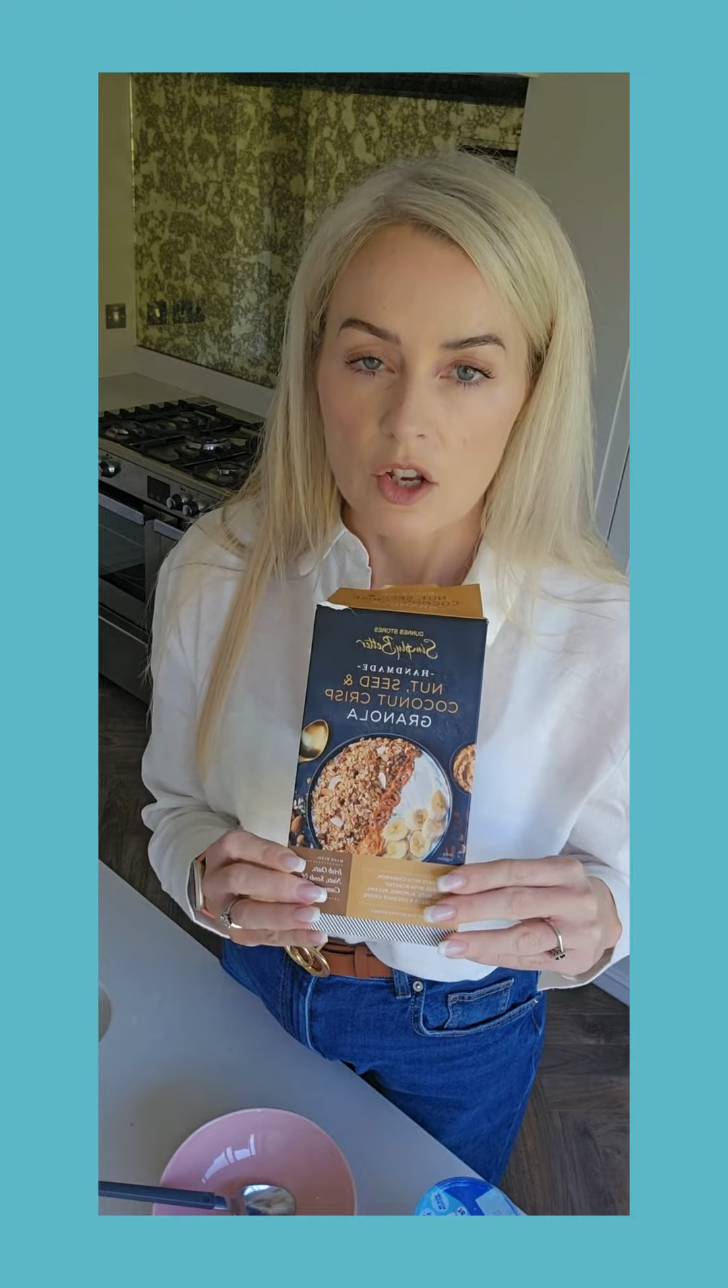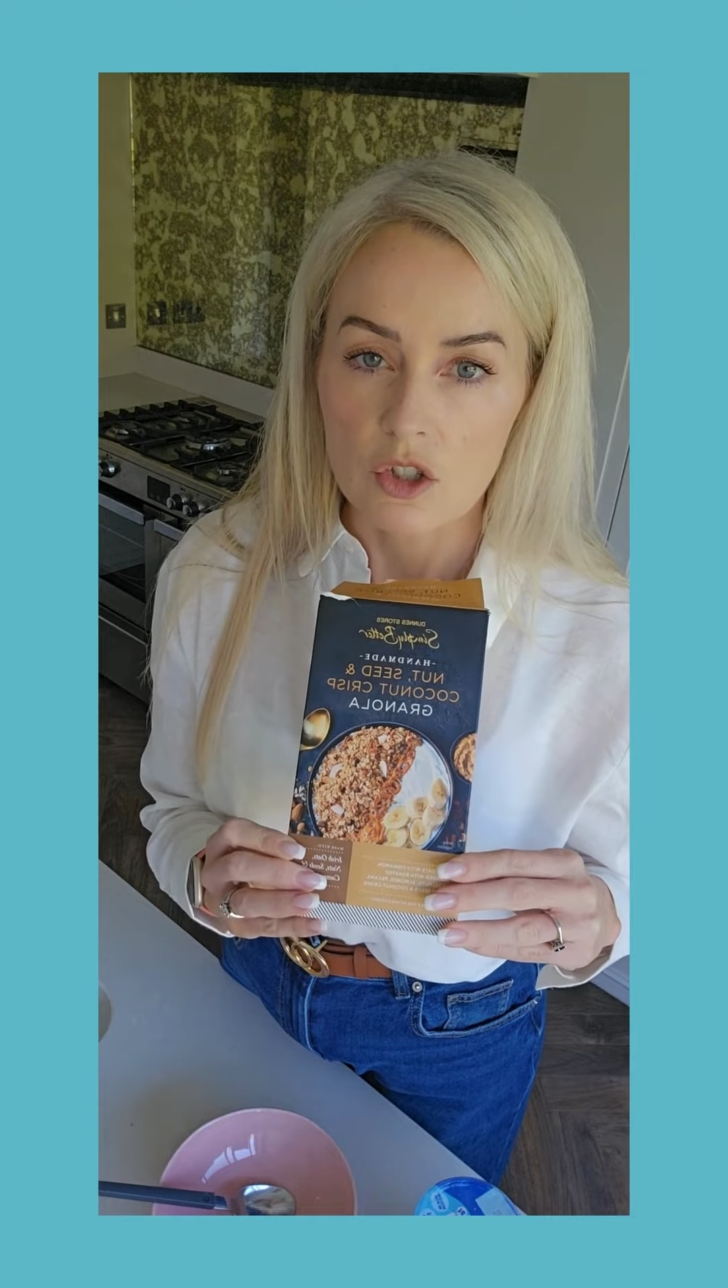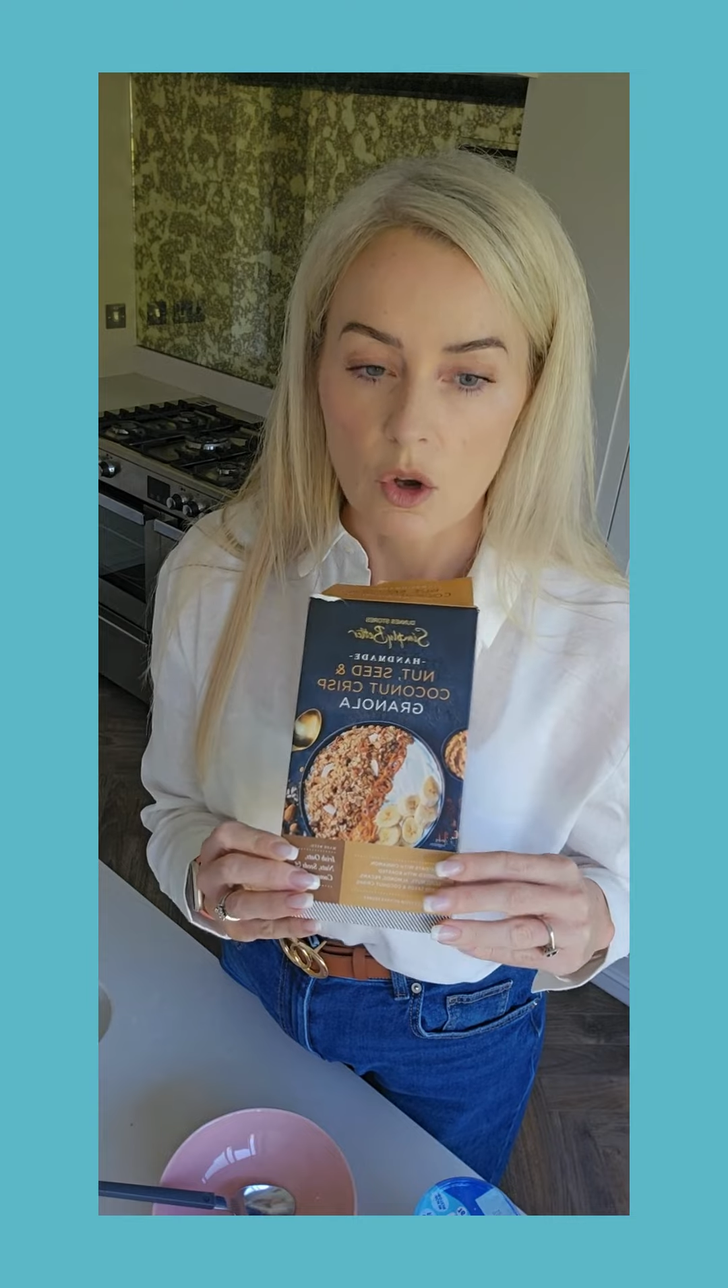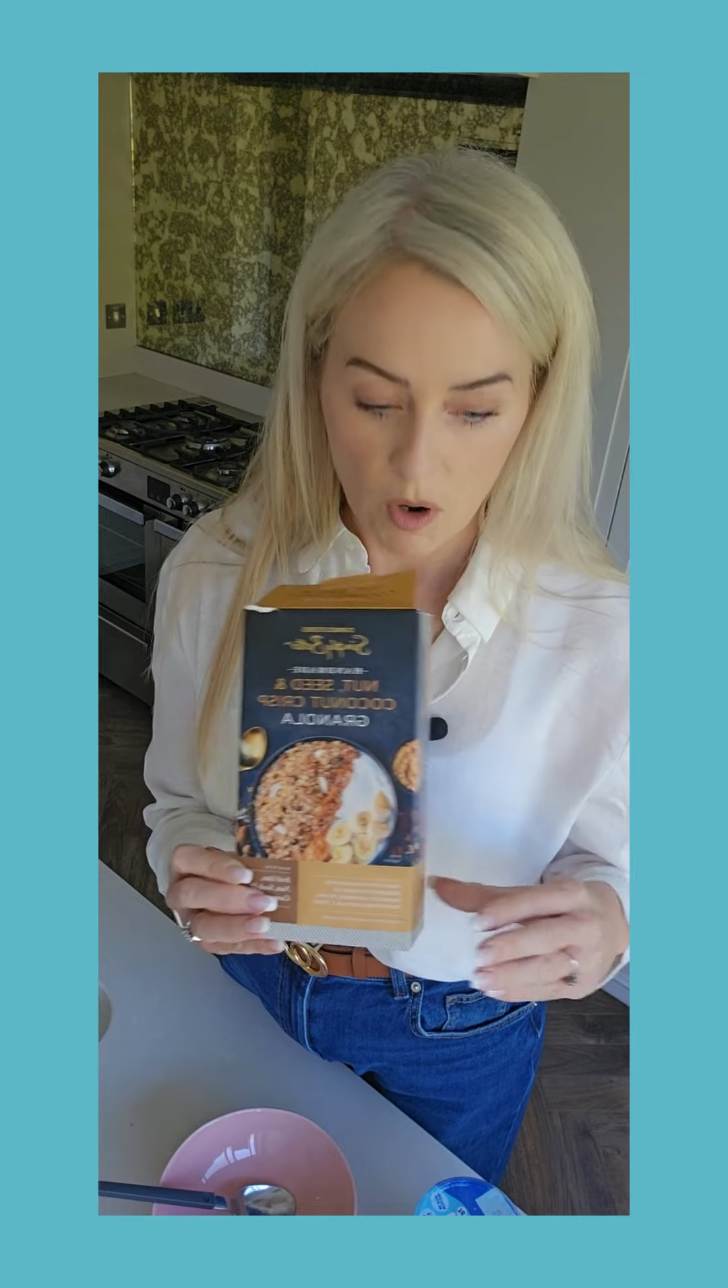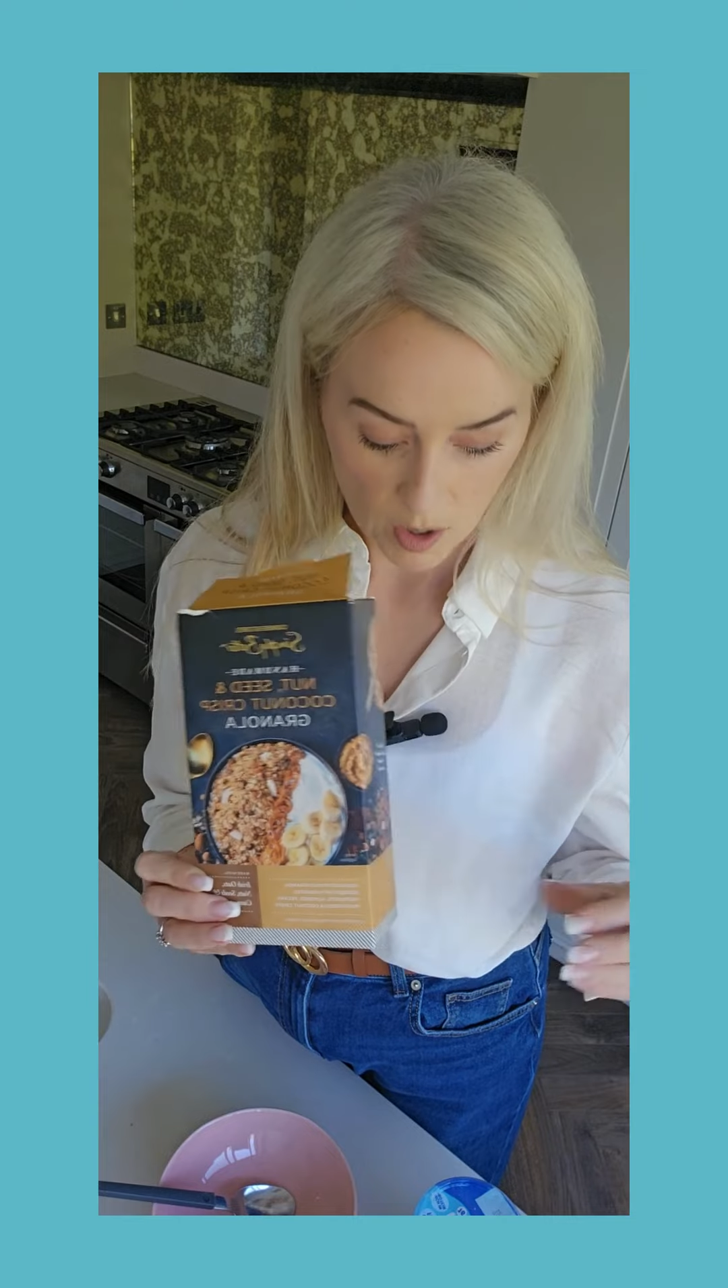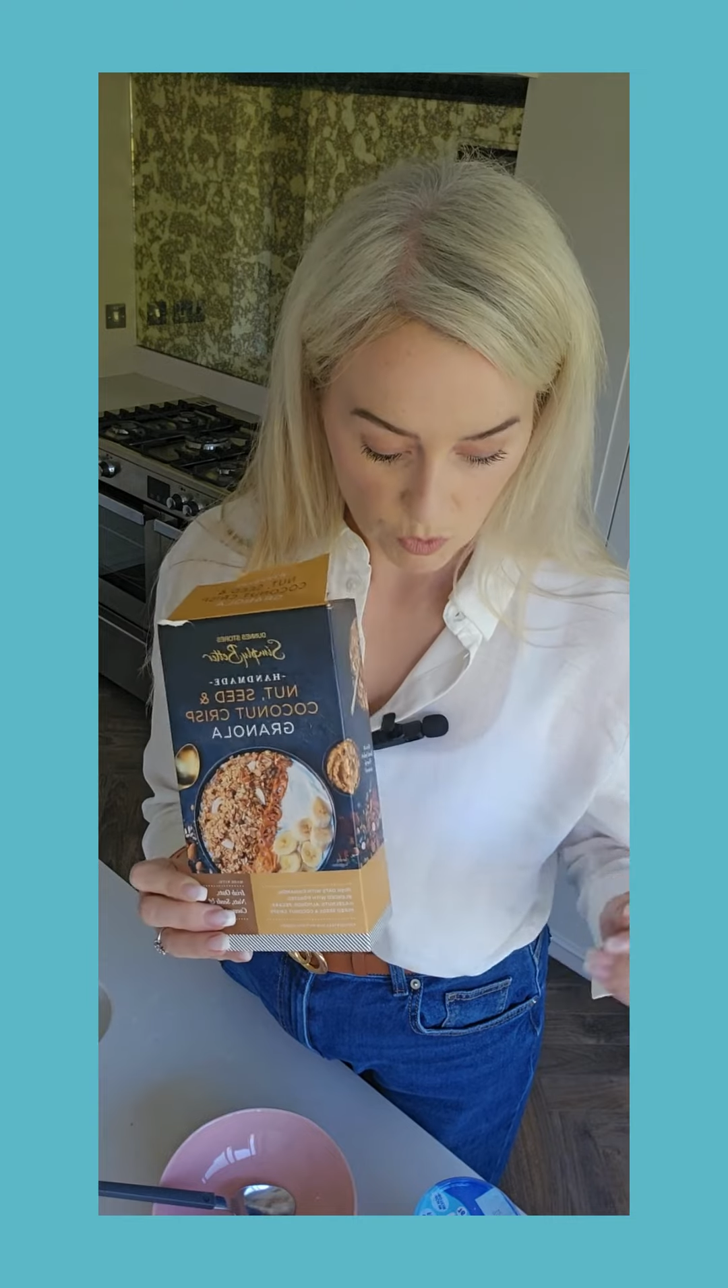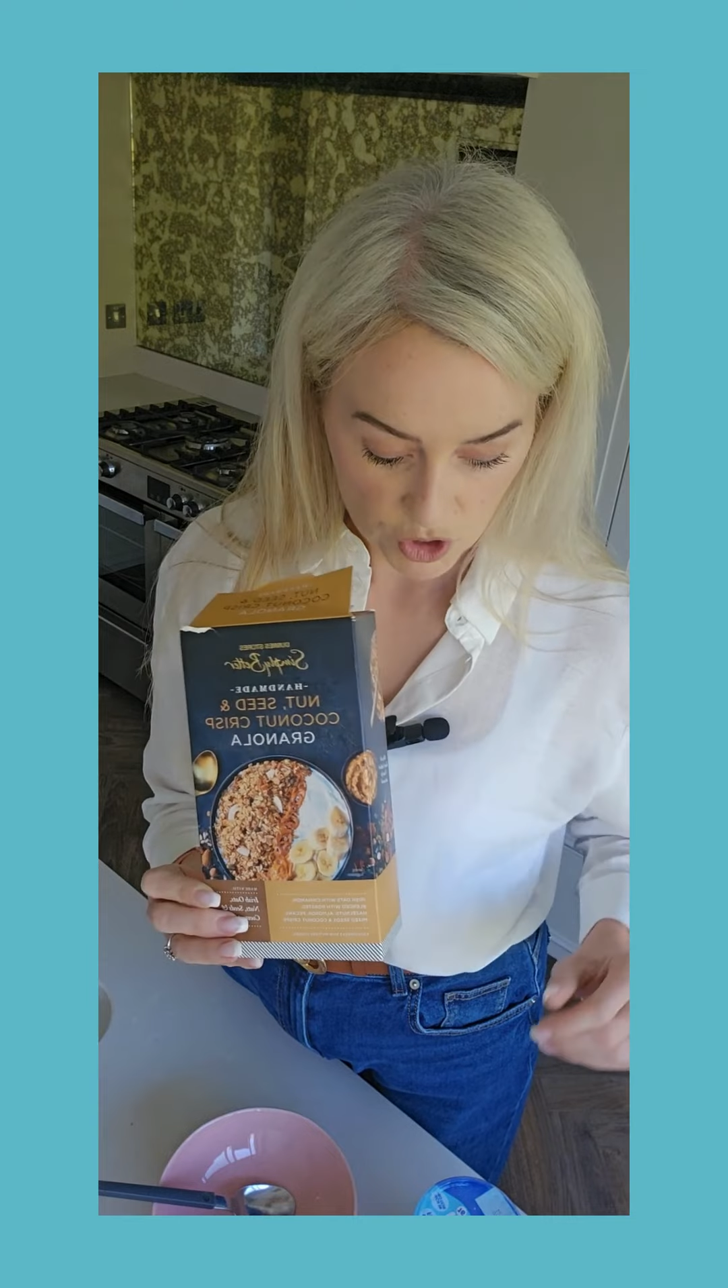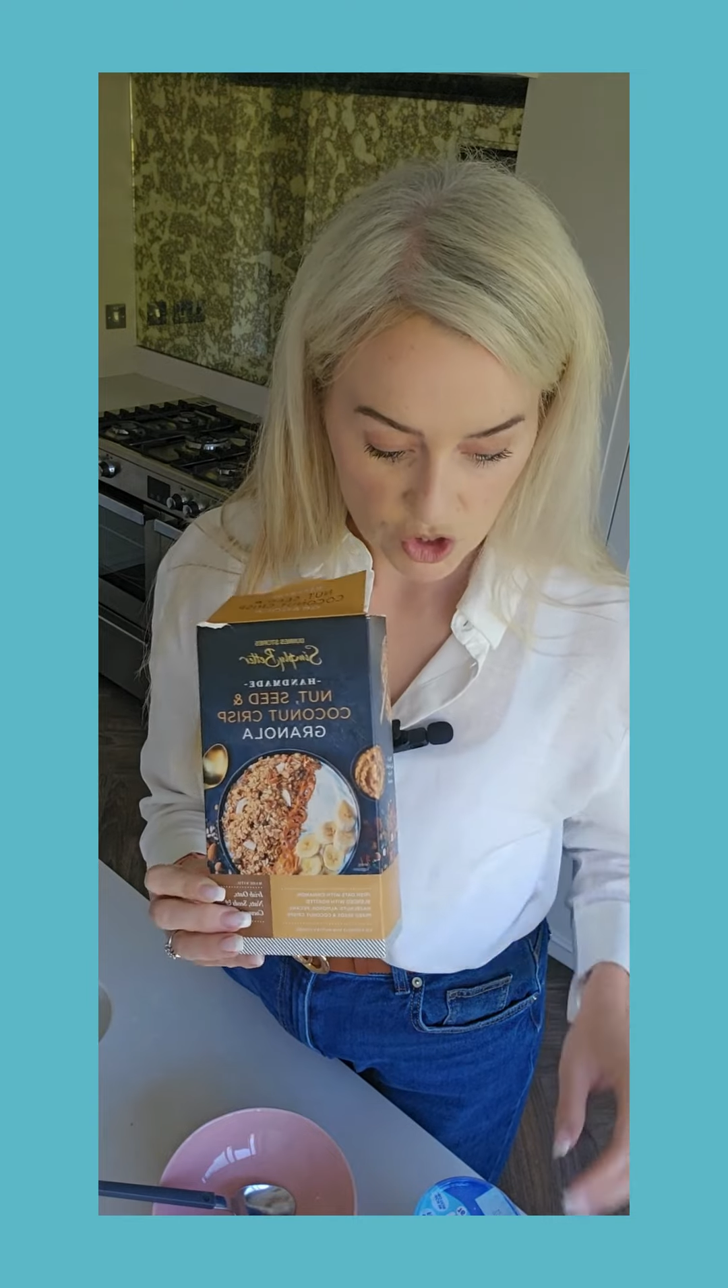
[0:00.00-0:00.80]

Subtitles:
So what I would